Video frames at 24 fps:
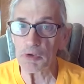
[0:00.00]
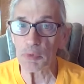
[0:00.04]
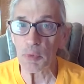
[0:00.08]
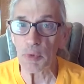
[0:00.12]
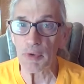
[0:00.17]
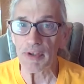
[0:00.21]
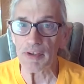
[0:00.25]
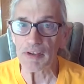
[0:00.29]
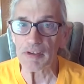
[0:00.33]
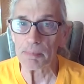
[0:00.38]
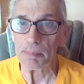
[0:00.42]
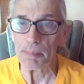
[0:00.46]
just
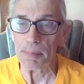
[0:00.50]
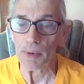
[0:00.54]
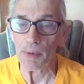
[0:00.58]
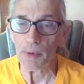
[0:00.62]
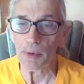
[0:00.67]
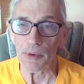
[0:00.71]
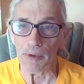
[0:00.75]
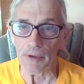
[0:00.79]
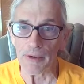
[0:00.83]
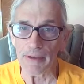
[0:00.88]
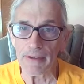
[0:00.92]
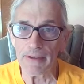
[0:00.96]
want to
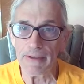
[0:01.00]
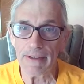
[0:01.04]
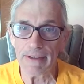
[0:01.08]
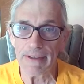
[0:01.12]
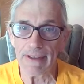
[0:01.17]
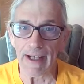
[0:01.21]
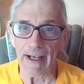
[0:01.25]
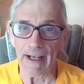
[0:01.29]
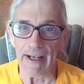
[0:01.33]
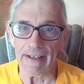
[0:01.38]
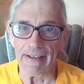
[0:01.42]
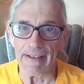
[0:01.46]
explore
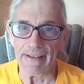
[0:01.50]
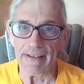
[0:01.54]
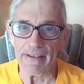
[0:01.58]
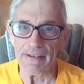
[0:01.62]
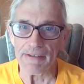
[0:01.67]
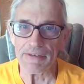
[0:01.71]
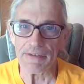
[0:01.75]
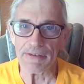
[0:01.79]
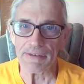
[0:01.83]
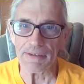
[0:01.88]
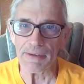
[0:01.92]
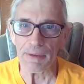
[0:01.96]

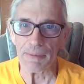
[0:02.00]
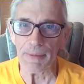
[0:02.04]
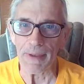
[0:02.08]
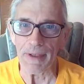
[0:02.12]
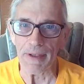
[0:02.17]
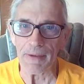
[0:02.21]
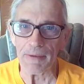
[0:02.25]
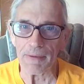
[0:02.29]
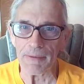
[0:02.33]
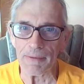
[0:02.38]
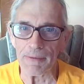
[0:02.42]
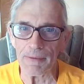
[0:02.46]
ideas
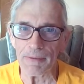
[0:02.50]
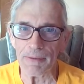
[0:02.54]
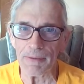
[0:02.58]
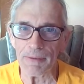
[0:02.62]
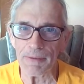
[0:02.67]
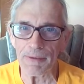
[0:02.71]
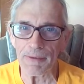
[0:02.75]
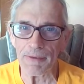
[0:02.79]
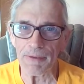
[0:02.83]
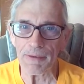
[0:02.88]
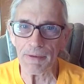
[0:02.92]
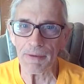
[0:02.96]
around
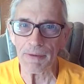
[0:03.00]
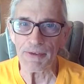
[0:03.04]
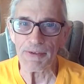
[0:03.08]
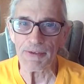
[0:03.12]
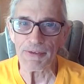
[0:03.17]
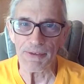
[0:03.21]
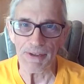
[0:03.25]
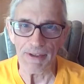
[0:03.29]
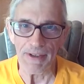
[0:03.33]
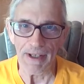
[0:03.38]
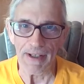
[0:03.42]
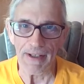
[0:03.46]

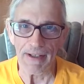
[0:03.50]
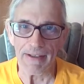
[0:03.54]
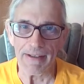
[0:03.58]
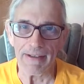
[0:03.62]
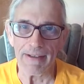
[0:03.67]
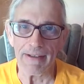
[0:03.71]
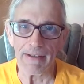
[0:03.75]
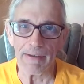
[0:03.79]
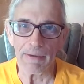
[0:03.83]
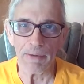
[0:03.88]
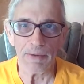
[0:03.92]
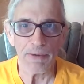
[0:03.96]

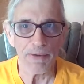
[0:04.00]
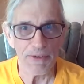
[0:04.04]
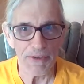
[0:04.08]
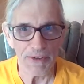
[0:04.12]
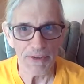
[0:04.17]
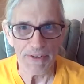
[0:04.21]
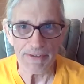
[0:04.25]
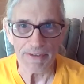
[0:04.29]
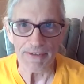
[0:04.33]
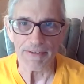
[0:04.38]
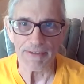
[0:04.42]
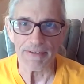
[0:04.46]
Christianity, who
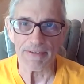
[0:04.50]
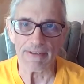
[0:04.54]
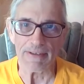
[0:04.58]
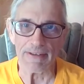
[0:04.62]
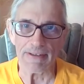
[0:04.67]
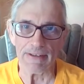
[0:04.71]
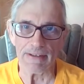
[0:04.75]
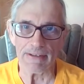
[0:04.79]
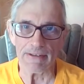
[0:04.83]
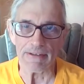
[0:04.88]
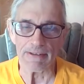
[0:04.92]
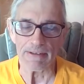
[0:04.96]
Jesus
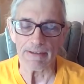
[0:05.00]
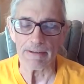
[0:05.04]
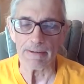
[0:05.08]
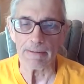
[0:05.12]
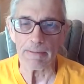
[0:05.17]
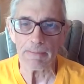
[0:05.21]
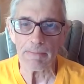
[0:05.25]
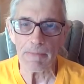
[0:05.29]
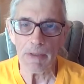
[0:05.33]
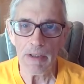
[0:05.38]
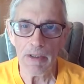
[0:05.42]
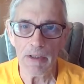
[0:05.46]
is,
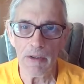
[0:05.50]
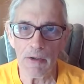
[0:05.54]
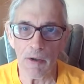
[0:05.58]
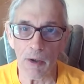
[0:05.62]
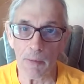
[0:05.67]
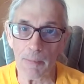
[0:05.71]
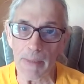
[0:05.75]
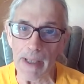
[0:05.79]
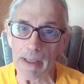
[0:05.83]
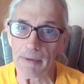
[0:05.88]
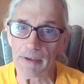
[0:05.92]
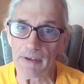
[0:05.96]

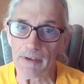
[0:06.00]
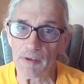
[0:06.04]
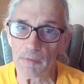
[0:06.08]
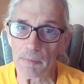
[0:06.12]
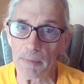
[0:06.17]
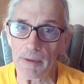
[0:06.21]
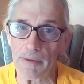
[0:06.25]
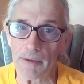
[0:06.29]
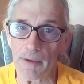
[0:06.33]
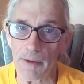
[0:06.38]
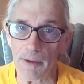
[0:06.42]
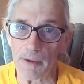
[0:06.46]
or maybe you've
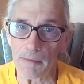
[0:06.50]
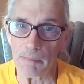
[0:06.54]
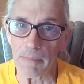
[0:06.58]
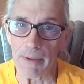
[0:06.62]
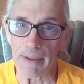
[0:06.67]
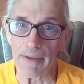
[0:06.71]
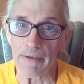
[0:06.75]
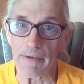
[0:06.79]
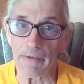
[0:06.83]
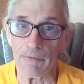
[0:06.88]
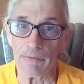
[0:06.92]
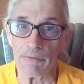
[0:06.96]
been hurt
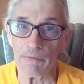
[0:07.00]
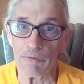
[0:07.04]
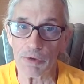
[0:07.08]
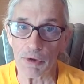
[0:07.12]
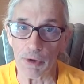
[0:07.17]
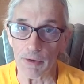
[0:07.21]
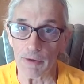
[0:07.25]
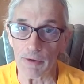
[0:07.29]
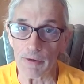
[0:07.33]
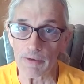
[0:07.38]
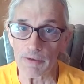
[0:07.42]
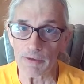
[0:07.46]
by
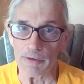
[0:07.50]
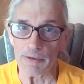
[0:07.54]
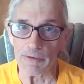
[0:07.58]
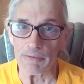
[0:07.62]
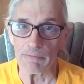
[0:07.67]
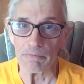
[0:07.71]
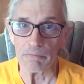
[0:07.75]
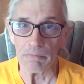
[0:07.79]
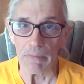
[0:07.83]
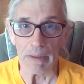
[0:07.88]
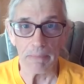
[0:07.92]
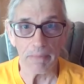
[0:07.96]
church,
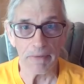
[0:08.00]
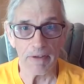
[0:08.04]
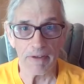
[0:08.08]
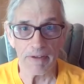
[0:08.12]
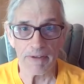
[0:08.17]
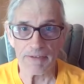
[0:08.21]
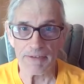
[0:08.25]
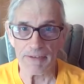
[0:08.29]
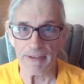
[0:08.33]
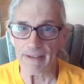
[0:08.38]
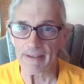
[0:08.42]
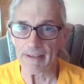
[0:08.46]
or maybe you're
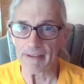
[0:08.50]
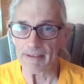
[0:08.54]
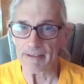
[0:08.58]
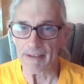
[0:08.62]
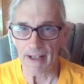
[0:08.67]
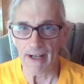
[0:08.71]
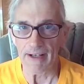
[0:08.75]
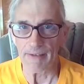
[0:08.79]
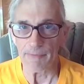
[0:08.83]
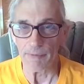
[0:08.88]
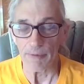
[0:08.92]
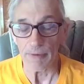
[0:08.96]
sick and
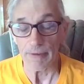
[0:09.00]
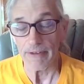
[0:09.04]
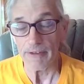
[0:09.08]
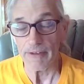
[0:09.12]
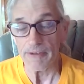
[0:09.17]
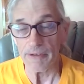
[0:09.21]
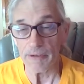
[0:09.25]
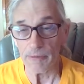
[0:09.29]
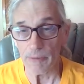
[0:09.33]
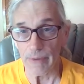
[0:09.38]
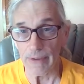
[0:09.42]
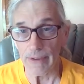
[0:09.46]
tired of
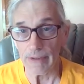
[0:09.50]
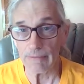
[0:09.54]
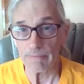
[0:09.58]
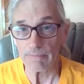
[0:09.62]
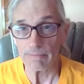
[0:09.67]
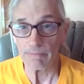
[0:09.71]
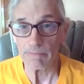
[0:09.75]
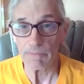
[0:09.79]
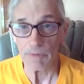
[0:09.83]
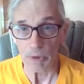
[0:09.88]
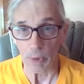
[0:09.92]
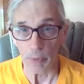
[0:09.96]
religion. Well,
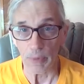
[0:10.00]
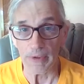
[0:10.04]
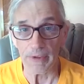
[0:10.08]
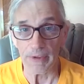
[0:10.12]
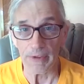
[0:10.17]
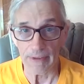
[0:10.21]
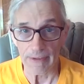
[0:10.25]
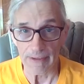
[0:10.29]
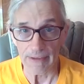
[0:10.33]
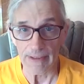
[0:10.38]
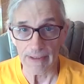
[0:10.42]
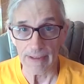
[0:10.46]
join
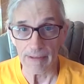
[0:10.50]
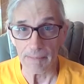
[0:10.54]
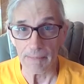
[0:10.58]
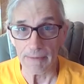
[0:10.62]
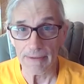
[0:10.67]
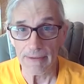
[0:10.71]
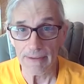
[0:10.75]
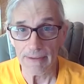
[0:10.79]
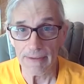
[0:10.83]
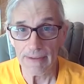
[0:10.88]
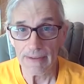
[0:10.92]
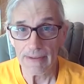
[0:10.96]
the club.
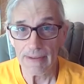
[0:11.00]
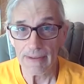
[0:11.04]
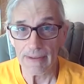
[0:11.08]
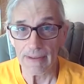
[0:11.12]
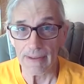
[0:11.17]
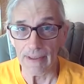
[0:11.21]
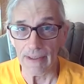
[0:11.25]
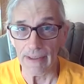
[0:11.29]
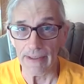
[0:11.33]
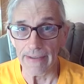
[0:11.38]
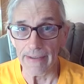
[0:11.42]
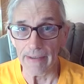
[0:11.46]

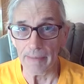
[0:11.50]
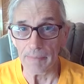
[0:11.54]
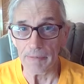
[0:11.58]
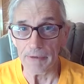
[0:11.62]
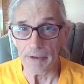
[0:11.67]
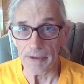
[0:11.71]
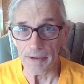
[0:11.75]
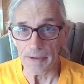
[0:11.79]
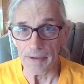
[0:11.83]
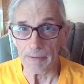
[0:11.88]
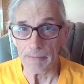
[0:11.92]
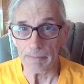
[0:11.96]
I am
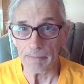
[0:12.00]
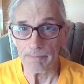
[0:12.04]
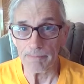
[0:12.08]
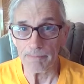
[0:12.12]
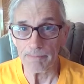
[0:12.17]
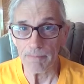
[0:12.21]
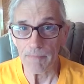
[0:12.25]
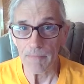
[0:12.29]
too.